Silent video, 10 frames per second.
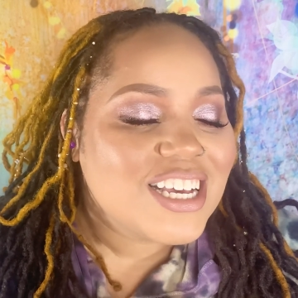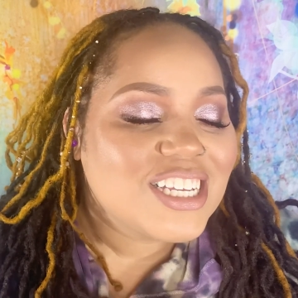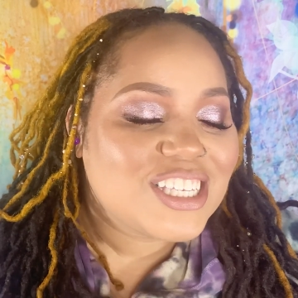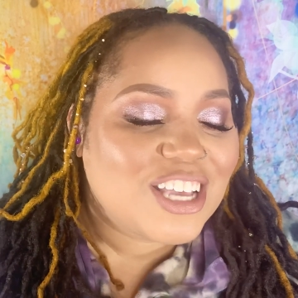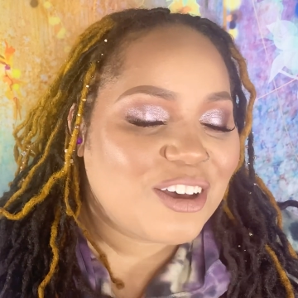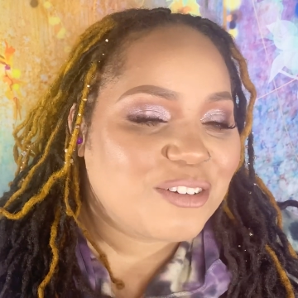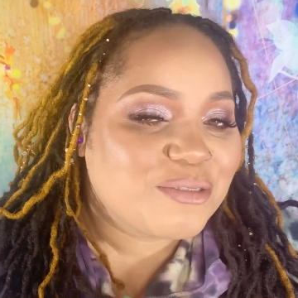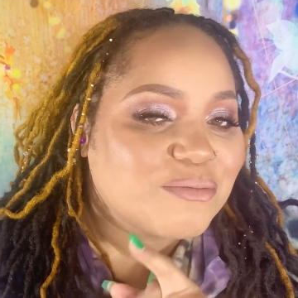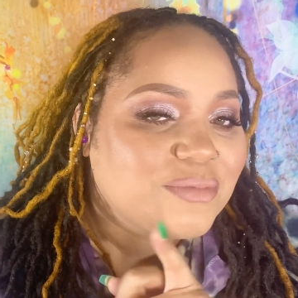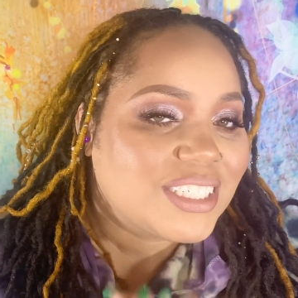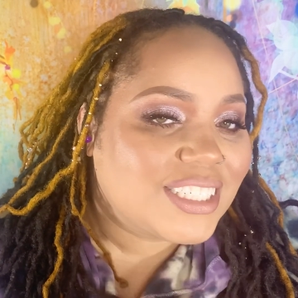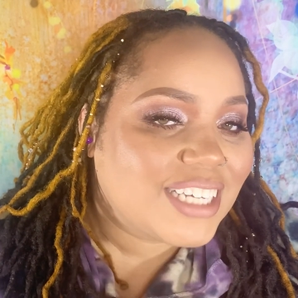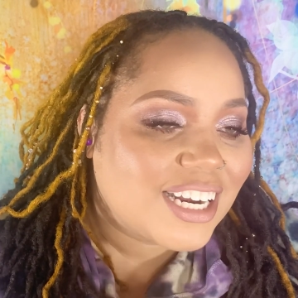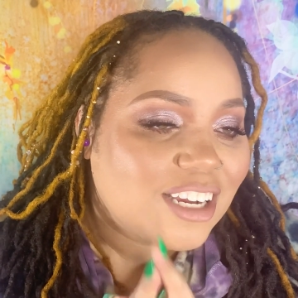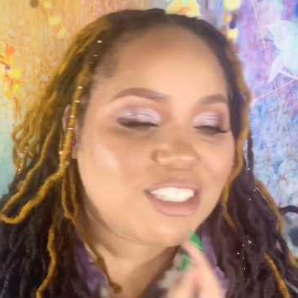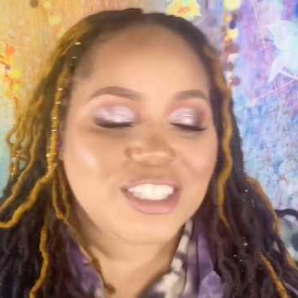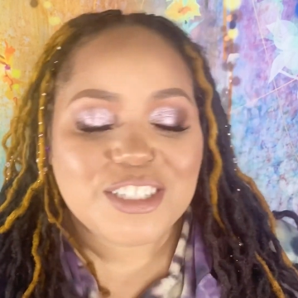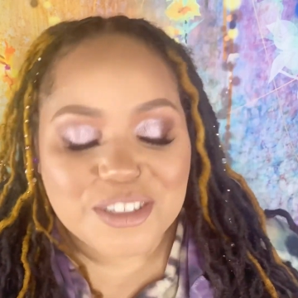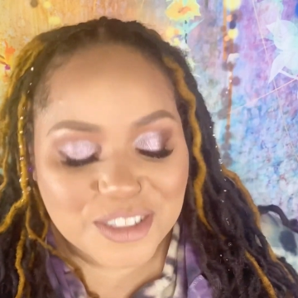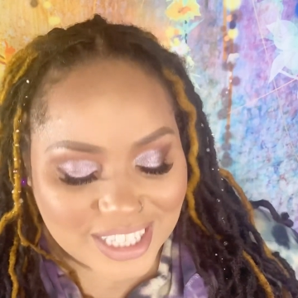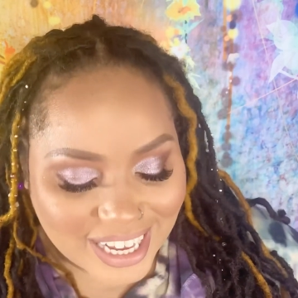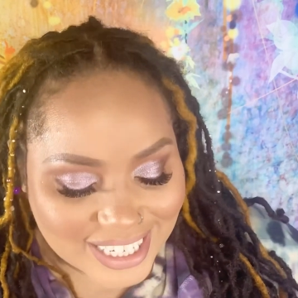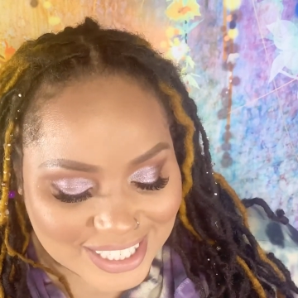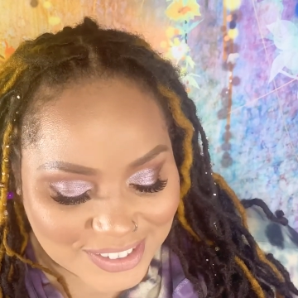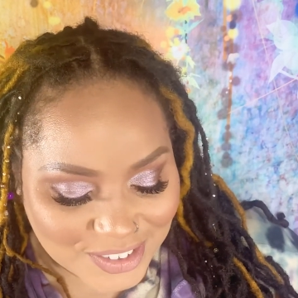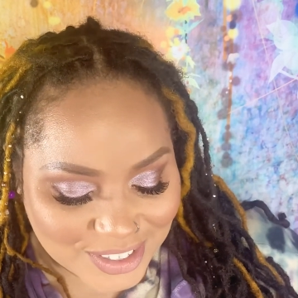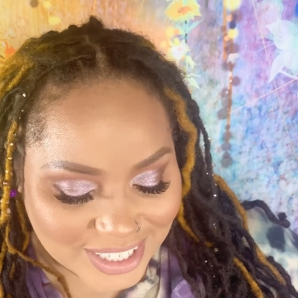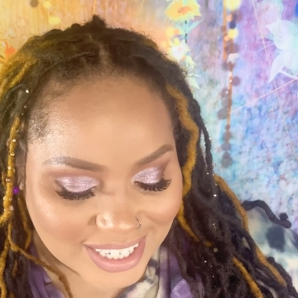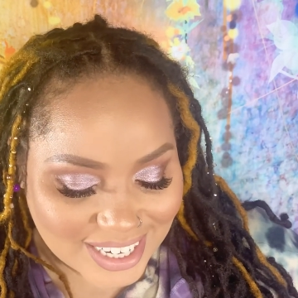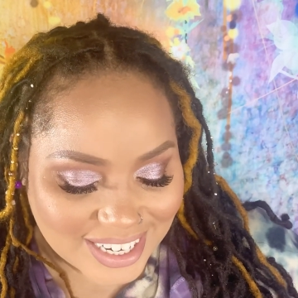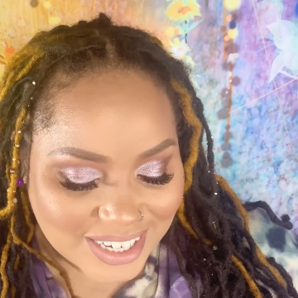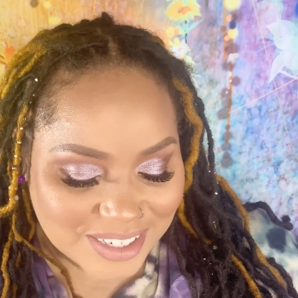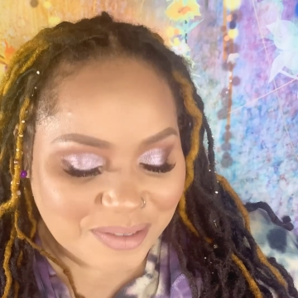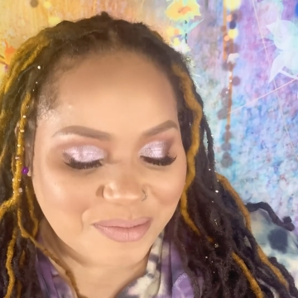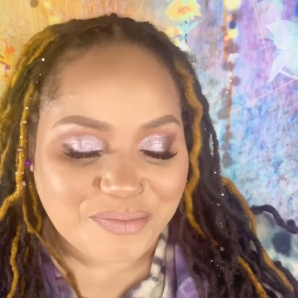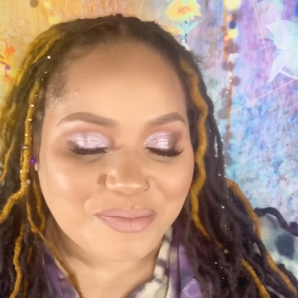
So shout out to you. Thanks for